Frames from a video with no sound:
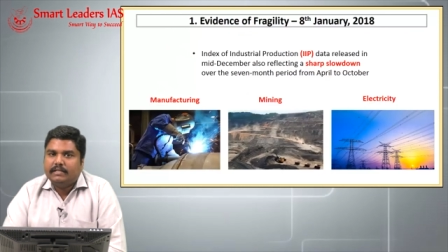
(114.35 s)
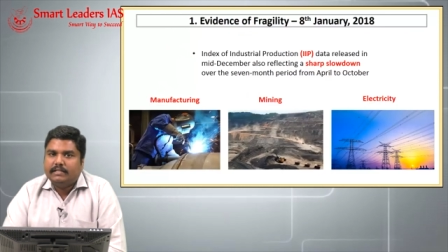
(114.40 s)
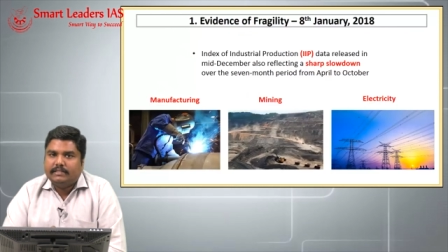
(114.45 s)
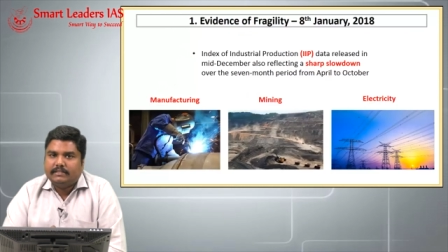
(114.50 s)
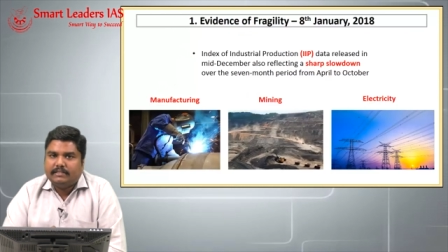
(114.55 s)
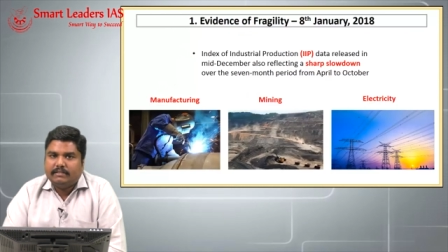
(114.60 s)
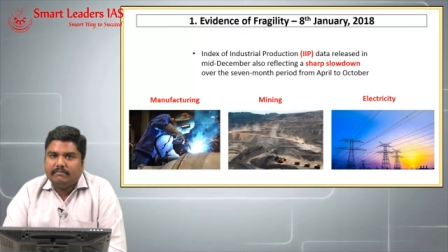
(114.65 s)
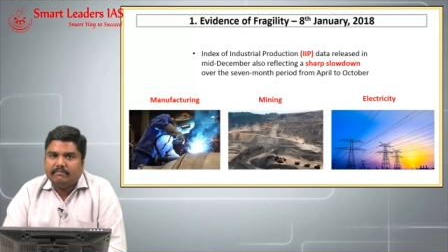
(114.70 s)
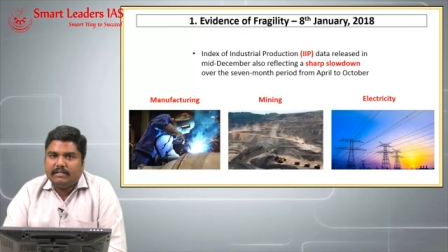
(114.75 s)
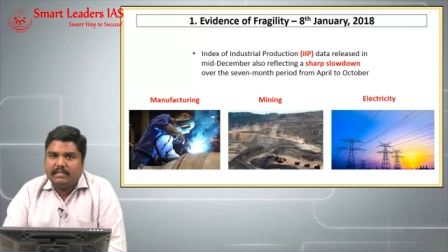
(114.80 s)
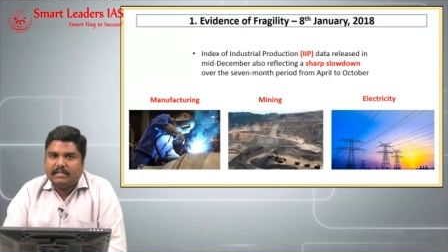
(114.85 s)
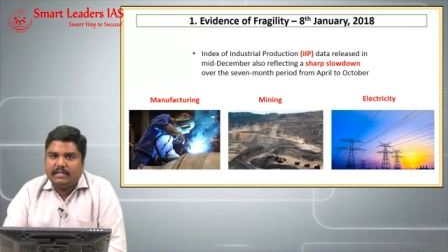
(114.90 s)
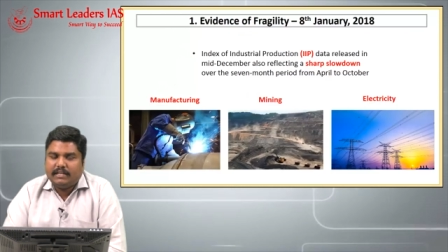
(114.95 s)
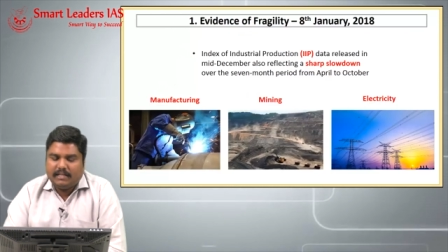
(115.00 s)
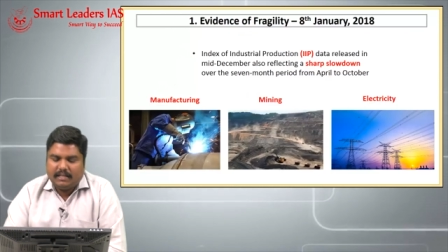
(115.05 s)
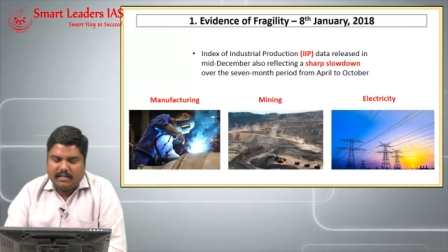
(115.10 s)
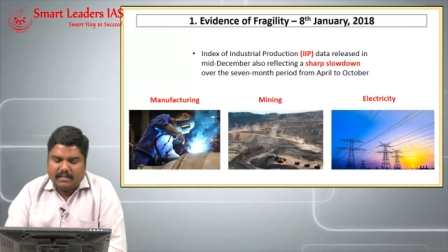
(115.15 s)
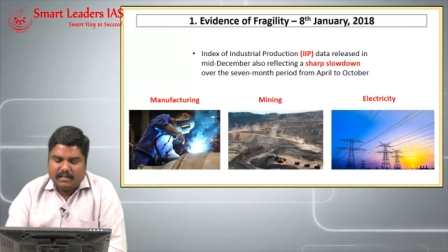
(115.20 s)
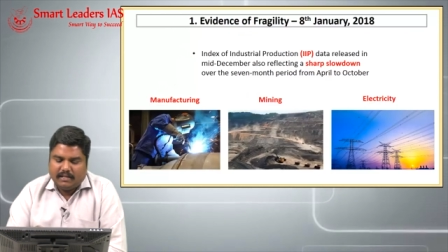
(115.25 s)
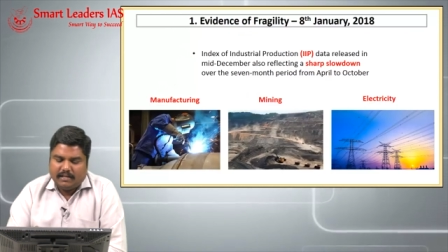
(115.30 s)

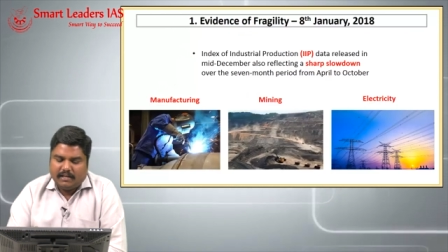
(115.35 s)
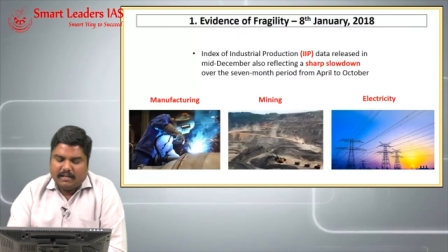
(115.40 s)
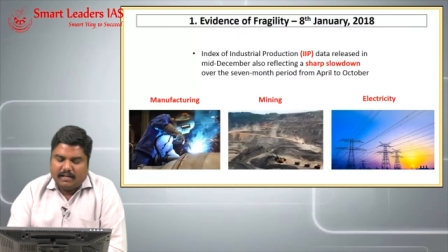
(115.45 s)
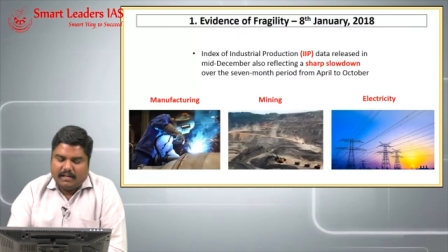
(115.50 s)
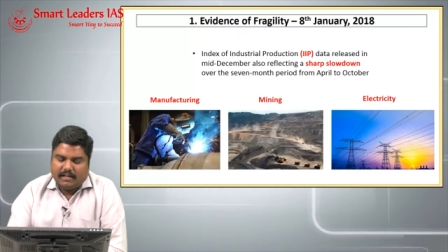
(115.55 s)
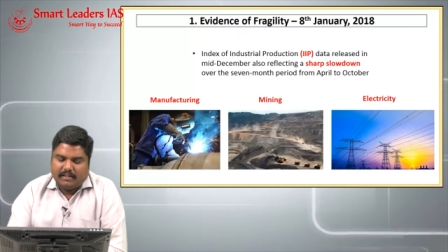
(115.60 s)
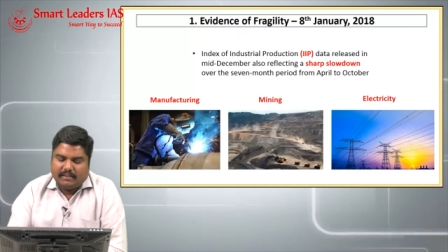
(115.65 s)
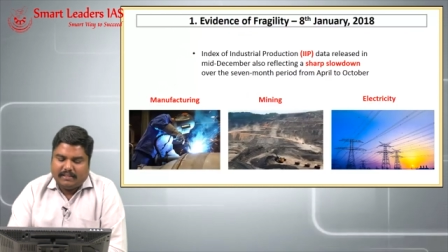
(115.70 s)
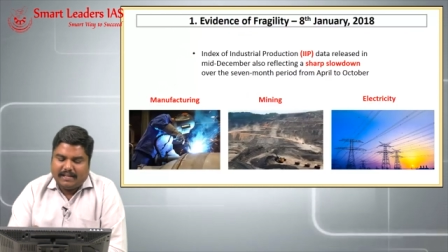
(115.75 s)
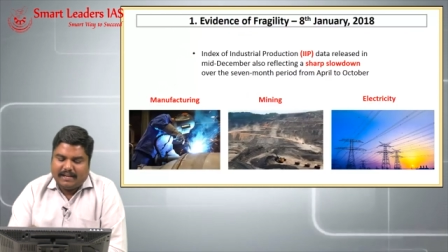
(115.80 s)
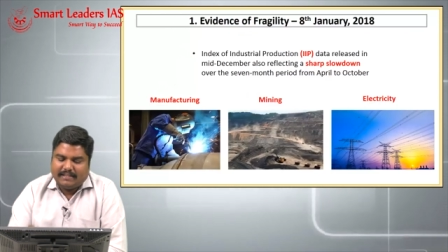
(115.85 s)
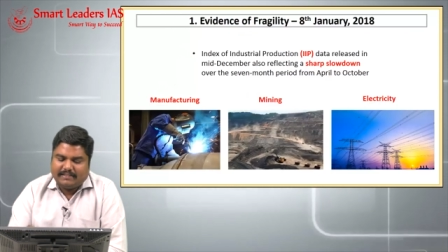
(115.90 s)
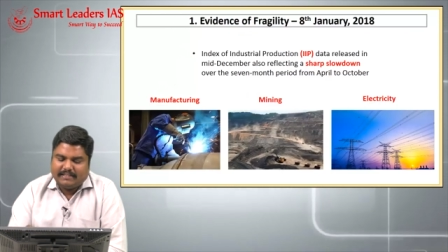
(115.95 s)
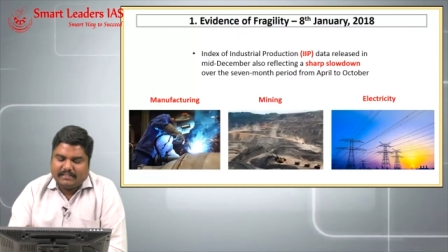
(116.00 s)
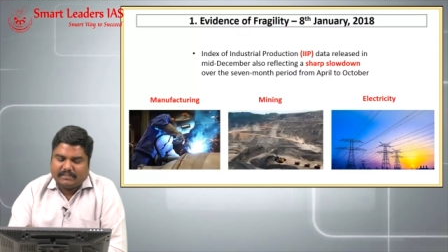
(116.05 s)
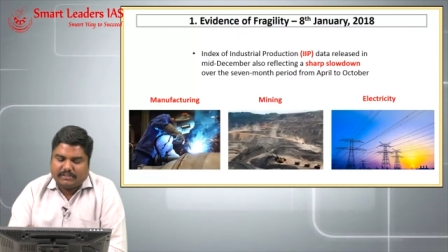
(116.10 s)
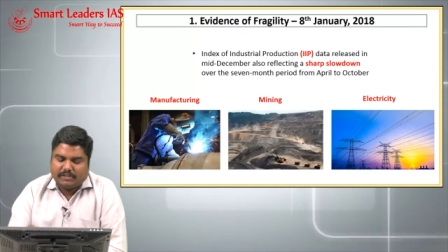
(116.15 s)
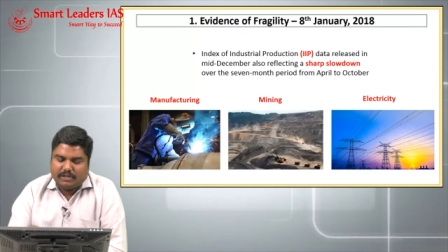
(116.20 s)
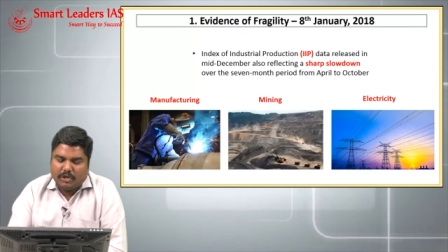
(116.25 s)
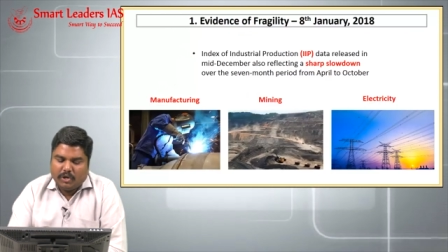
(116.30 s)
Similarly, there is a
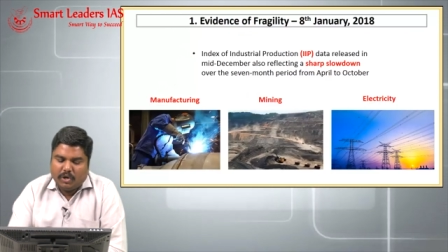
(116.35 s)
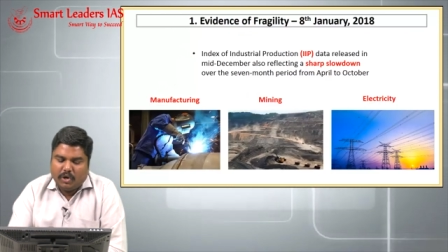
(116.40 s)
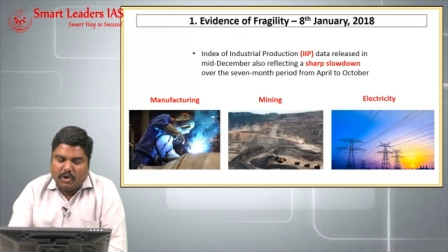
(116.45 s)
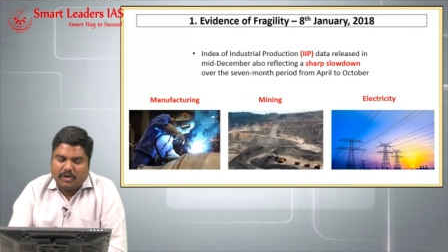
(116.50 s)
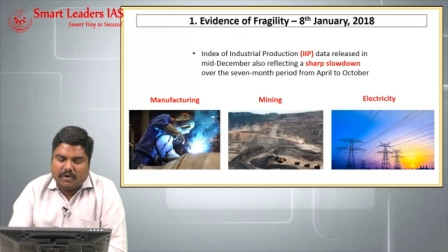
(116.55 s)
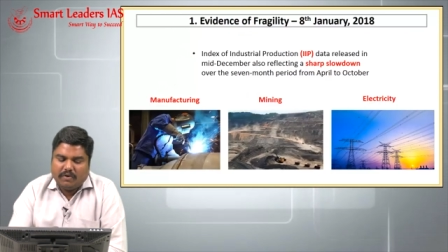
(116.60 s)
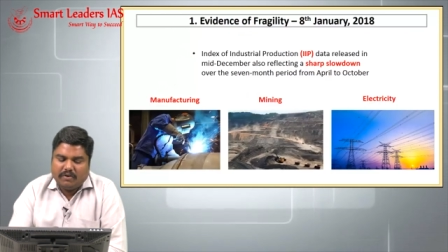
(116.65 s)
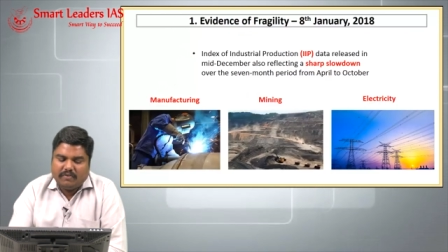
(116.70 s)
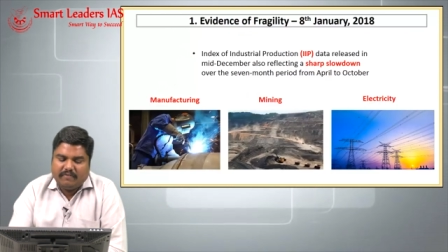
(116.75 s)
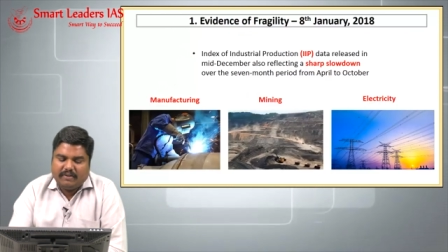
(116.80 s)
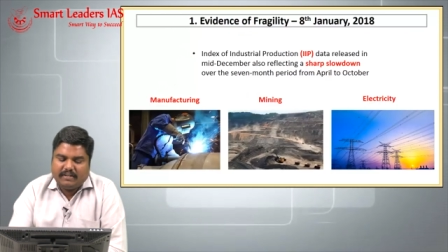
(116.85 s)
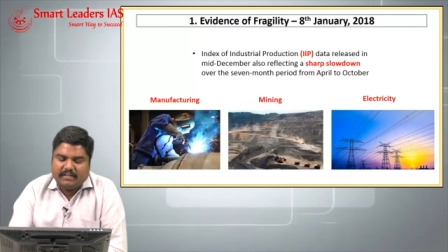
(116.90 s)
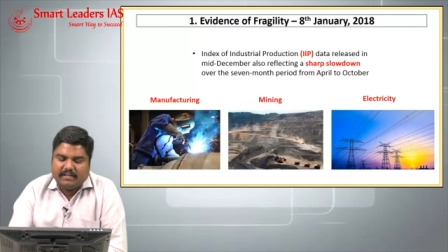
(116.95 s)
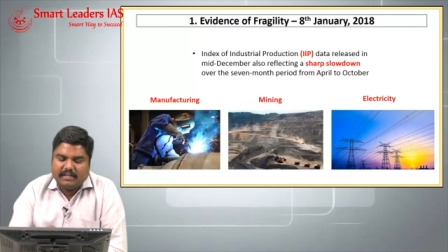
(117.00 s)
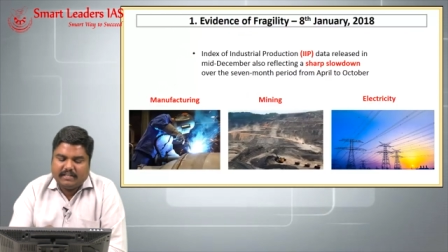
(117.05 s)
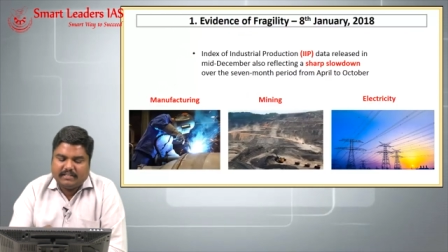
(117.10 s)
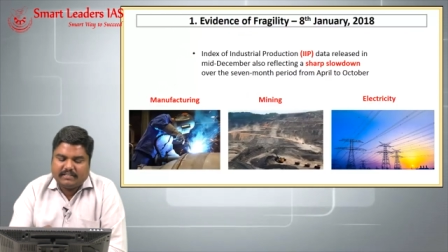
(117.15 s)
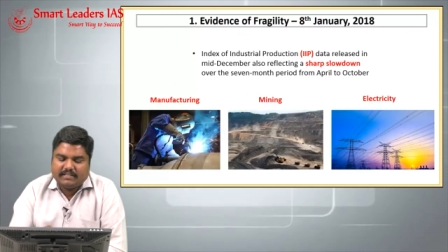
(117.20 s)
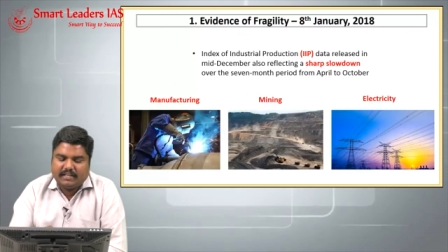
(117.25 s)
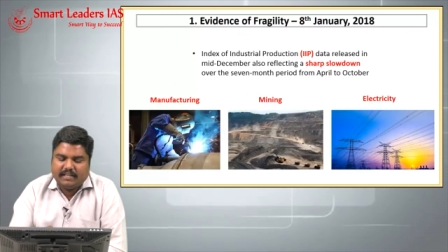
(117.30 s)
slowdown
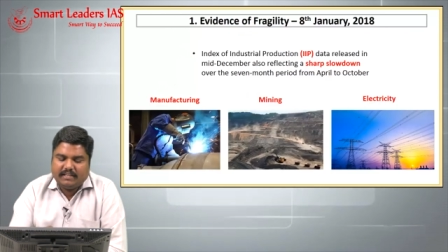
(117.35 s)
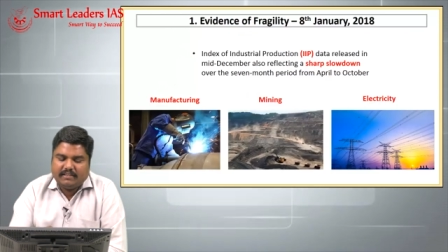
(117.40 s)
witnessed